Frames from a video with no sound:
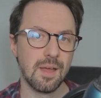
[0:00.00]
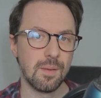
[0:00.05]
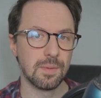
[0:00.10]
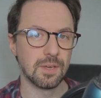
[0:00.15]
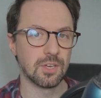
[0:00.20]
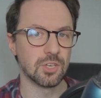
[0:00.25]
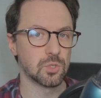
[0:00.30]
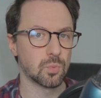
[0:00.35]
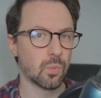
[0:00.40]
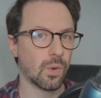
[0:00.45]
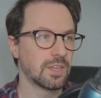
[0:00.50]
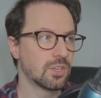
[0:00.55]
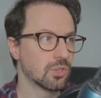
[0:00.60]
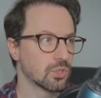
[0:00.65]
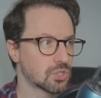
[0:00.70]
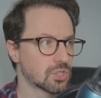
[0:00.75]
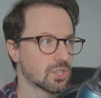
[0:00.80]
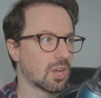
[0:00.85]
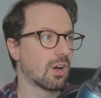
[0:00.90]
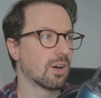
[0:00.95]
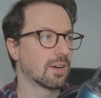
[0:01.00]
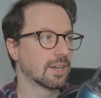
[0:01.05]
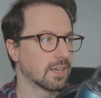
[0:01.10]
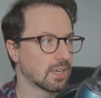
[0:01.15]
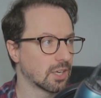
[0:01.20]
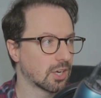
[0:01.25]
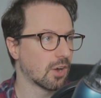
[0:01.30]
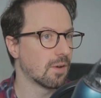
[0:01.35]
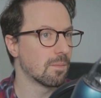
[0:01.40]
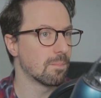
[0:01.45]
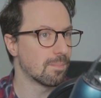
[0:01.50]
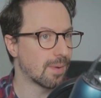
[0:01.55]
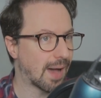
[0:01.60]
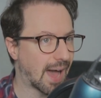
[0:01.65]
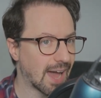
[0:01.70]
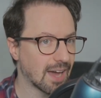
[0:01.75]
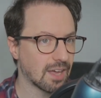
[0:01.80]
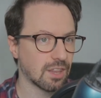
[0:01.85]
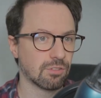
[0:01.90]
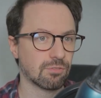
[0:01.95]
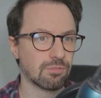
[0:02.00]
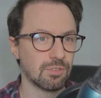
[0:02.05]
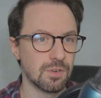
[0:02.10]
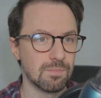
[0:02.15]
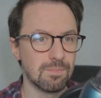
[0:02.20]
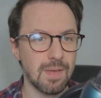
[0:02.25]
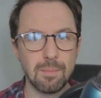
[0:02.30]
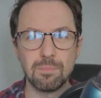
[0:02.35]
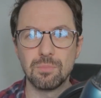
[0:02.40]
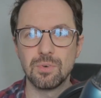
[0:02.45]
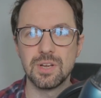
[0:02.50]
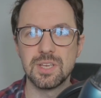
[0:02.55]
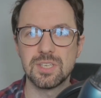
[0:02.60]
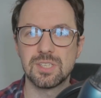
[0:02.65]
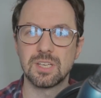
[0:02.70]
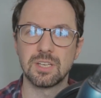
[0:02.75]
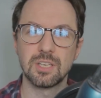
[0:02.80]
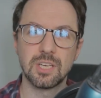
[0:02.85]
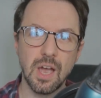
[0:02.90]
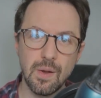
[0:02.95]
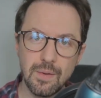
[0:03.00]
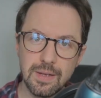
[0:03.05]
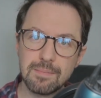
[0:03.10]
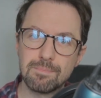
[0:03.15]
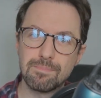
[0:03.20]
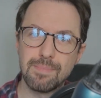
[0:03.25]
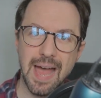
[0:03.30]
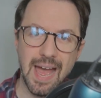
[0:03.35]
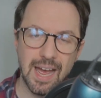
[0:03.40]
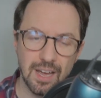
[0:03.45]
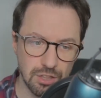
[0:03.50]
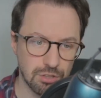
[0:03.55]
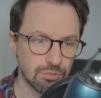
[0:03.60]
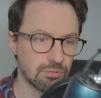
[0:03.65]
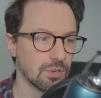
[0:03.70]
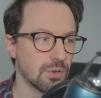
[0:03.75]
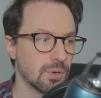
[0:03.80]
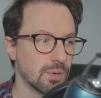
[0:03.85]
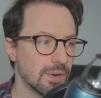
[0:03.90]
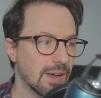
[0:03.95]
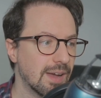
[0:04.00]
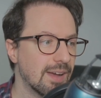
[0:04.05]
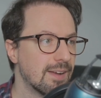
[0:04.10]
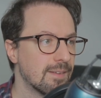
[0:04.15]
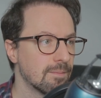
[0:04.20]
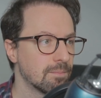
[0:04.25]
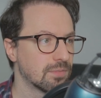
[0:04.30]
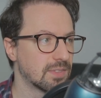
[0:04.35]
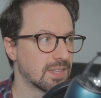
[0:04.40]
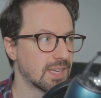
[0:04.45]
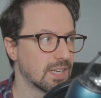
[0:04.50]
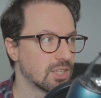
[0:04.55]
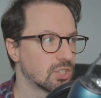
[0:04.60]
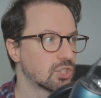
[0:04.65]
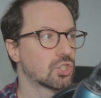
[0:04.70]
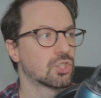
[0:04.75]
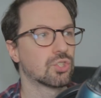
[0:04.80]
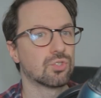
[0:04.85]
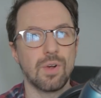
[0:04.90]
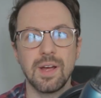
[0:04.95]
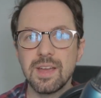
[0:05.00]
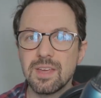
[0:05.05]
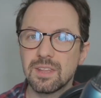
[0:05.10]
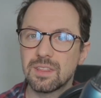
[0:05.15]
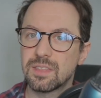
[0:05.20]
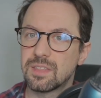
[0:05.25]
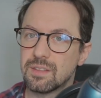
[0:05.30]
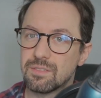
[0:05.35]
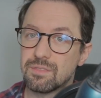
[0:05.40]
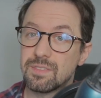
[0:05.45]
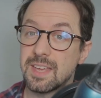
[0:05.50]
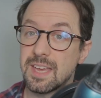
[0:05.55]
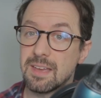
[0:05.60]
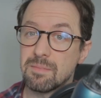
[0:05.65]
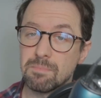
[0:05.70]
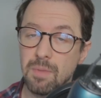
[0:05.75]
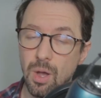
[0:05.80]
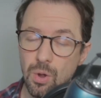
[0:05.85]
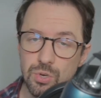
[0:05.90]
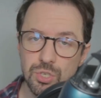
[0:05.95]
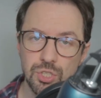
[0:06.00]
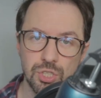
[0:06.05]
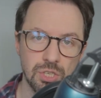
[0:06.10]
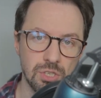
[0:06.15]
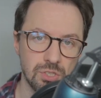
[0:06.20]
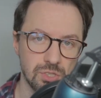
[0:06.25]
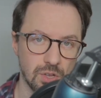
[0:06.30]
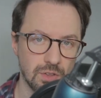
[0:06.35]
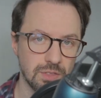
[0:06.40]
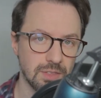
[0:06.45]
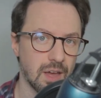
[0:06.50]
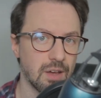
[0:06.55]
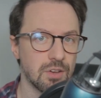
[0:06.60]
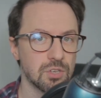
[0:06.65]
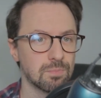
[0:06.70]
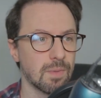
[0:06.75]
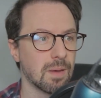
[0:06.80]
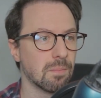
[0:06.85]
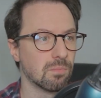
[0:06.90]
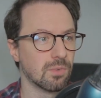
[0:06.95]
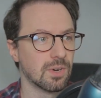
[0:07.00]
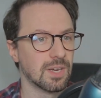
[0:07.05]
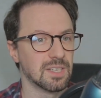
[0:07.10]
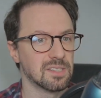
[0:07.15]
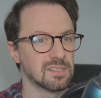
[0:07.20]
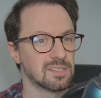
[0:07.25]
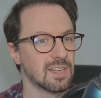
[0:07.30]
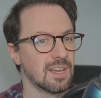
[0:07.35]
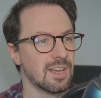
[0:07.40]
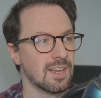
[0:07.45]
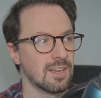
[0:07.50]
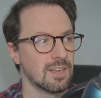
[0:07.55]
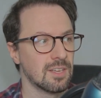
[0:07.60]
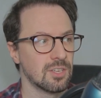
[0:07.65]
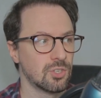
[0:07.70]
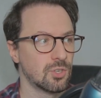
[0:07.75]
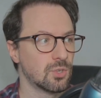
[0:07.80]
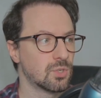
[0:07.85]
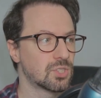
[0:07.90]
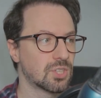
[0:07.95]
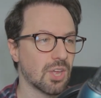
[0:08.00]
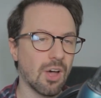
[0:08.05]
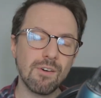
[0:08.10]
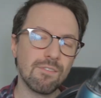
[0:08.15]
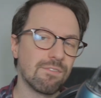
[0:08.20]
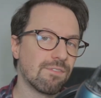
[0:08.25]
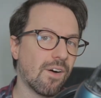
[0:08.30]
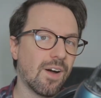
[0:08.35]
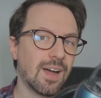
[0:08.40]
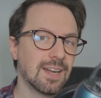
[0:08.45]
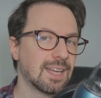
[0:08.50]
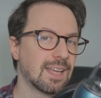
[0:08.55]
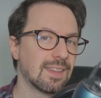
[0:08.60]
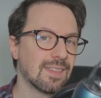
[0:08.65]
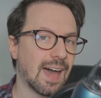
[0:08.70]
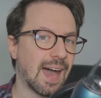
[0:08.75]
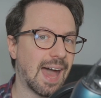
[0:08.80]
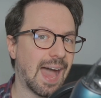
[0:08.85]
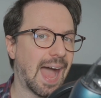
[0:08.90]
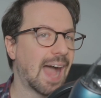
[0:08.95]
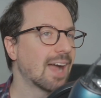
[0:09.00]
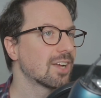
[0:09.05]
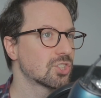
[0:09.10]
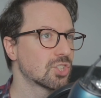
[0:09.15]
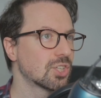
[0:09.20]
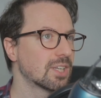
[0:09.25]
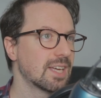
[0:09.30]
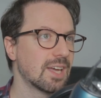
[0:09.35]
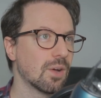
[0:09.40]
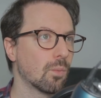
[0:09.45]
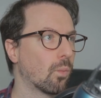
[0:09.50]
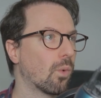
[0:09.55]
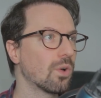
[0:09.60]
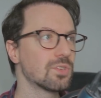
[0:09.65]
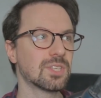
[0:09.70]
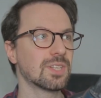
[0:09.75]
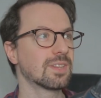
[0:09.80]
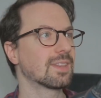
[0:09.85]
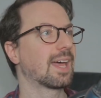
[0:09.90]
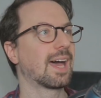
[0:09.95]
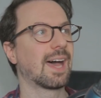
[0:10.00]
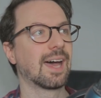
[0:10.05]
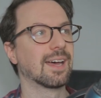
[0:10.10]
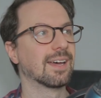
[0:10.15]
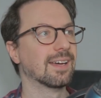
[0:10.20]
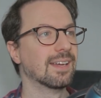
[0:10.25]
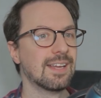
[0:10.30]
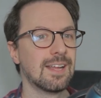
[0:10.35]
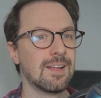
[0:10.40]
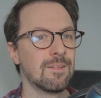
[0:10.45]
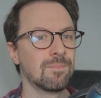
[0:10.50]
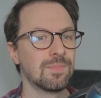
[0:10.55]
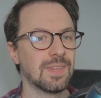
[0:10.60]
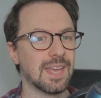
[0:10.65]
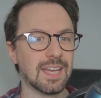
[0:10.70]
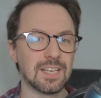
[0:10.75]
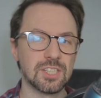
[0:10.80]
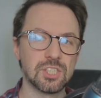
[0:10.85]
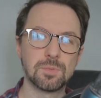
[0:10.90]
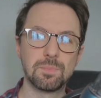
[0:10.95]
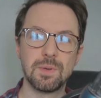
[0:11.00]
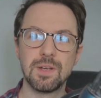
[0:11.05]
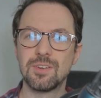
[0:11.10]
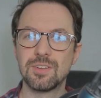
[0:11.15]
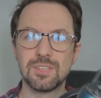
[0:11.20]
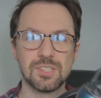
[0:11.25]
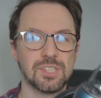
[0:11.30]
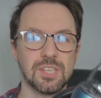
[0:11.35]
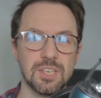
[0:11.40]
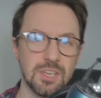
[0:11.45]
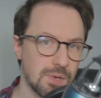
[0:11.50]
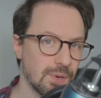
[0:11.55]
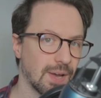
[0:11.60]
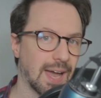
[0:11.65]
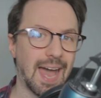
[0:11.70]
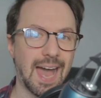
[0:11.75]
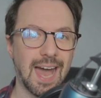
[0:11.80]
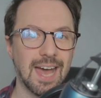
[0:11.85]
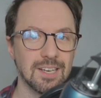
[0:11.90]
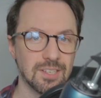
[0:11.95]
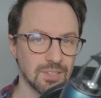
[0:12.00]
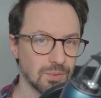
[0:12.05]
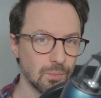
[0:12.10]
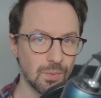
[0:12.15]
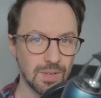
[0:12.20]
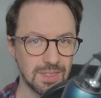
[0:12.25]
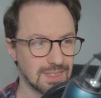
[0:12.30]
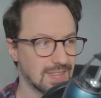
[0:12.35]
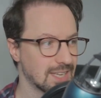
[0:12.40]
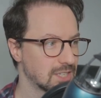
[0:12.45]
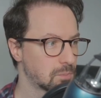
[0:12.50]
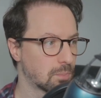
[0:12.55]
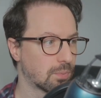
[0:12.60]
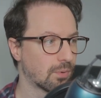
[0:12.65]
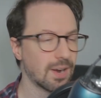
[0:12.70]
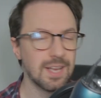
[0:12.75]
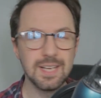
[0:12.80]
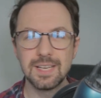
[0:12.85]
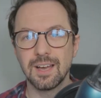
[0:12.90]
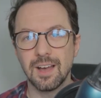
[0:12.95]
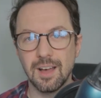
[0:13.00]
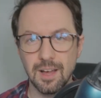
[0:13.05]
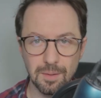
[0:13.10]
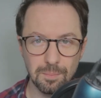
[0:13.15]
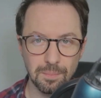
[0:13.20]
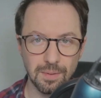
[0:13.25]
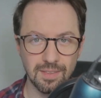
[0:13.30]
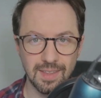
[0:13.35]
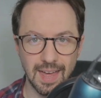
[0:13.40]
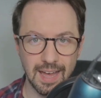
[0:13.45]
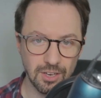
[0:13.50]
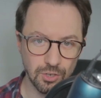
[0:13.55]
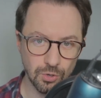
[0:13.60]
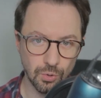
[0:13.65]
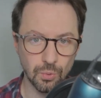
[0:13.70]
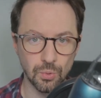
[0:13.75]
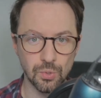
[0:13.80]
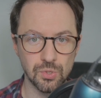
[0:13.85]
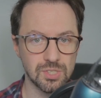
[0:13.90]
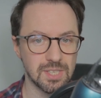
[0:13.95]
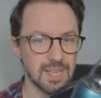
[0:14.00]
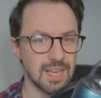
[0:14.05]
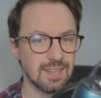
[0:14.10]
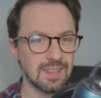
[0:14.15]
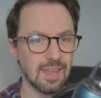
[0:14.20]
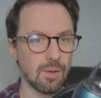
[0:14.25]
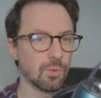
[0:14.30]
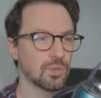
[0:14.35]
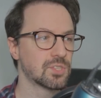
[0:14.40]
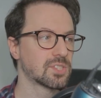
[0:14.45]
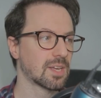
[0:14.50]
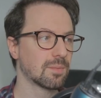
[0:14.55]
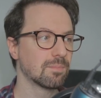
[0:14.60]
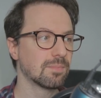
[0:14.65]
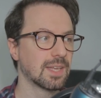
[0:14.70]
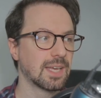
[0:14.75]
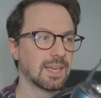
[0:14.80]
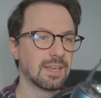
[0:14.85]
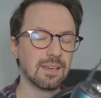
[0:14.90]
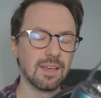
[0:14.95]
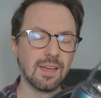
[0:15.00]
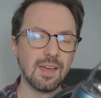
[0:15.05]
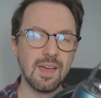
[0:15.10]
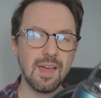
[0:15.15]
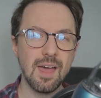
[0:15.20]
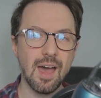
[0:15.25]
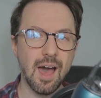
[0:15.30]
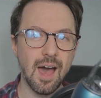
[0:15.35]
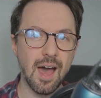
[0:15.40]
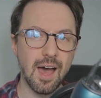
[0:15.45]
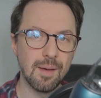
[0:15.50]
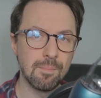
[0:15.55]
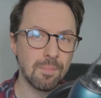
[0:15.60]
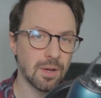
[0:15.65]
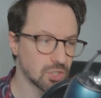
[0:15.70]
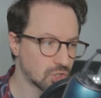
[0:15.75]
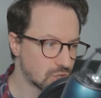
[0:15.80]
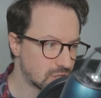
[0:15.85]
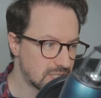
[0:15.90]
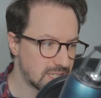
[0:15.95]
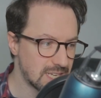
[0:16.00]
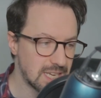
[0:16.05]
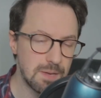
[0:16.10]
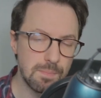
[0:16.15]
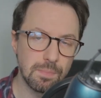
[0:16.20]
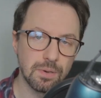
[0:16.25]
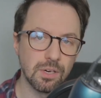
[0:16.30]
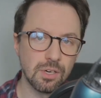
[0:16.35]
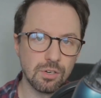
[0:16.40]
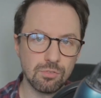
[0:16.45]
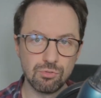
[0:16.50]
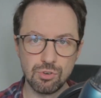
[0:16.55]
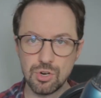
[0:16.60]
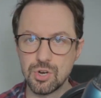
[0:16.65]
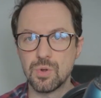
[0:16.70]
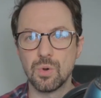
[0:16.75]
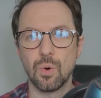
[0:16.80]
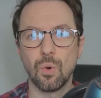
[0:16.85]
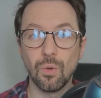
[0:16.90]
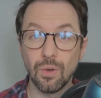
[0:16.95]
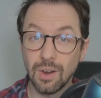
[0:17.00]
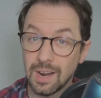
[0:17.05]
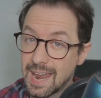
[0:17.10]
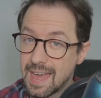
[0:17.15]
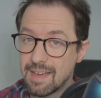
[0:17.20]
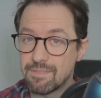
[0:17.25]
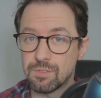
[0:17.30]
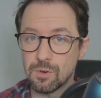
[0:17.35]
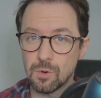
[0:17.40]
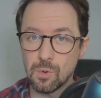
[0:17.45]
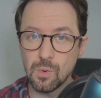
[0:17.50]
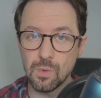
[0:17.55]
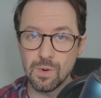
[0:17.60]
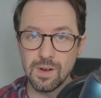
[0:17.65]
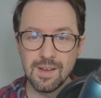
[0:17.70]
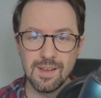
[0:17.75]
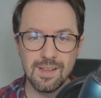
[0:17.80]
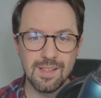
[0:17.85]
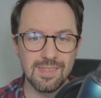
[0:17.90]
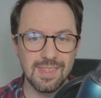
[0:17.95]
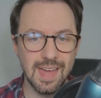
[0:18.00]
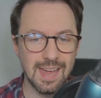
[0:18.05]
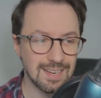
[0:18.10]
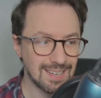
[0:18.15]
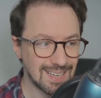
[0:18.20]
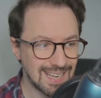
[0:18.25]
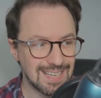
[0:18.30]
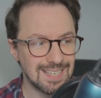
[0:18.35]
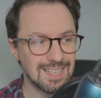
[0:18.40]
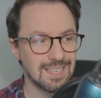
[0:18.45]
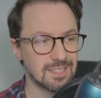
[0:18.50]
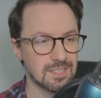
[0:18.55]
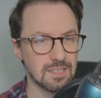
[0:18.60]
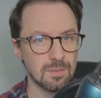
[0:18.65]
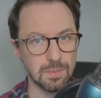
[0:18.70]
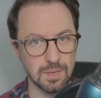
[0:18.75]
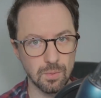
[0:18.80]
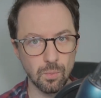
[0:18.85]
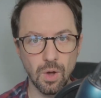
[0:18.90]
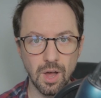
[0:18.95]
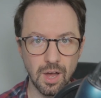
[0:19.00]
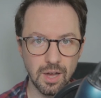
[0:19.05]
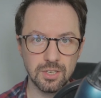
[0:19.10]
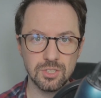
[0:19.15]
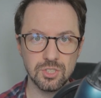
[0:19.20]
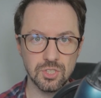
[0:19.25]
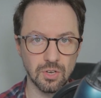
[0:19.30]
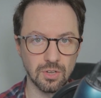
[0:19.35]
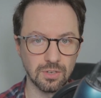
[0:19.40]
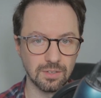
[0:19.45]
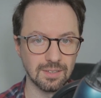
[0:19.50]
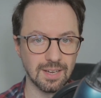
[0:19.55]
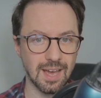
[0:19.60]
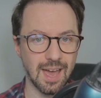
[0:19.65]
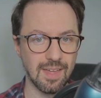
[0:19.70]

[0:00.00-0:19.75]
Because when you're starting to go back through memories and going back through the strength of the emotions on those memories, you start finding that actually it wasn't that experience that you had with this breakup that caused it. There was something at a much deeper root or level that needed to be worked on.